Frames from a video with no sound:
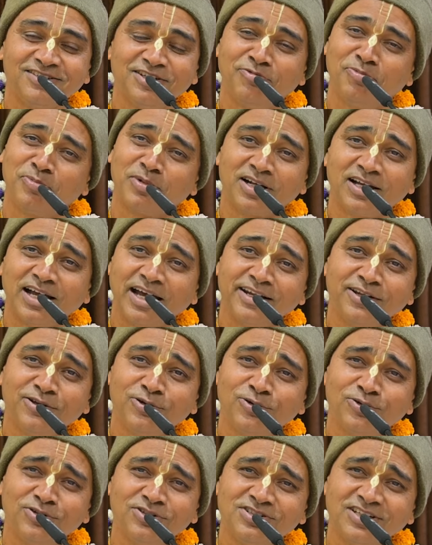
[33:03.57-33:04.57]
If Mrigari
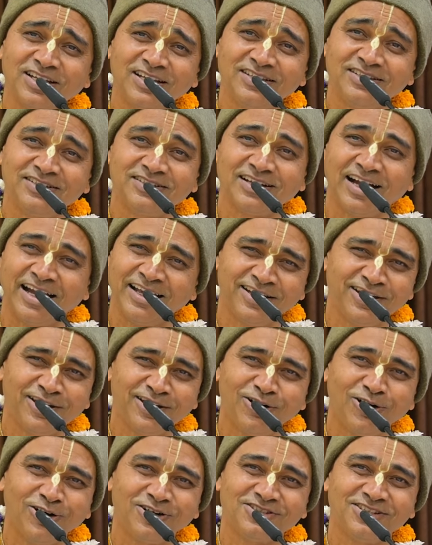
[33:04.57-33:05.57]
could change, I
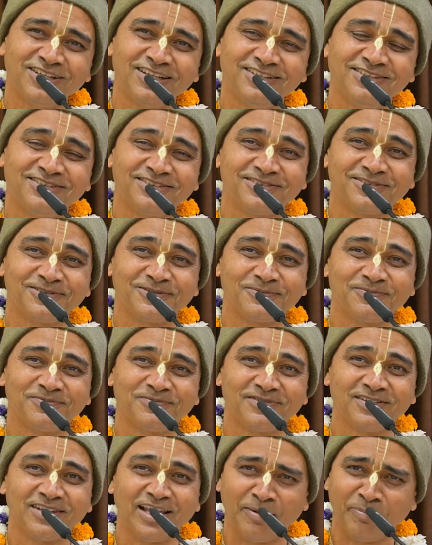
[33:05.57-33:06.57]
cannot change.
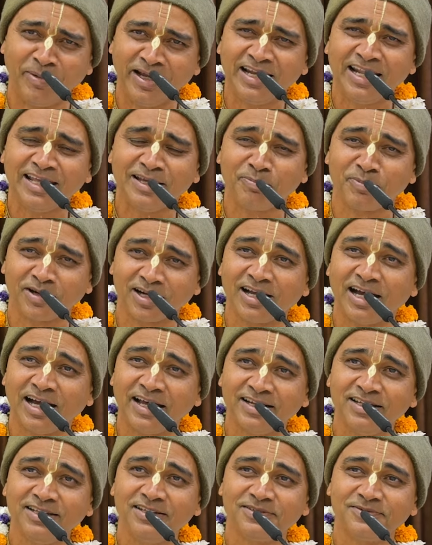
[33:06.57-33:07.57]
Am I like
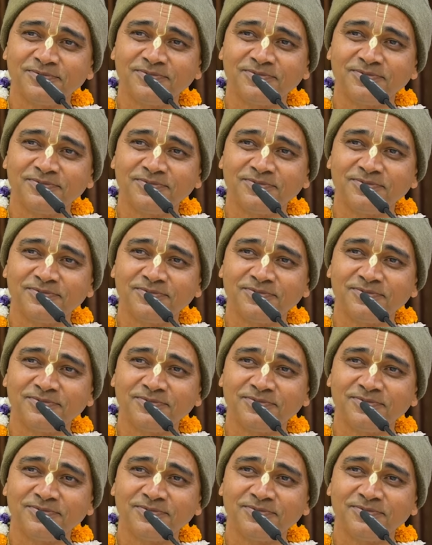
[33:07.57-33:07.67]
Mrigari?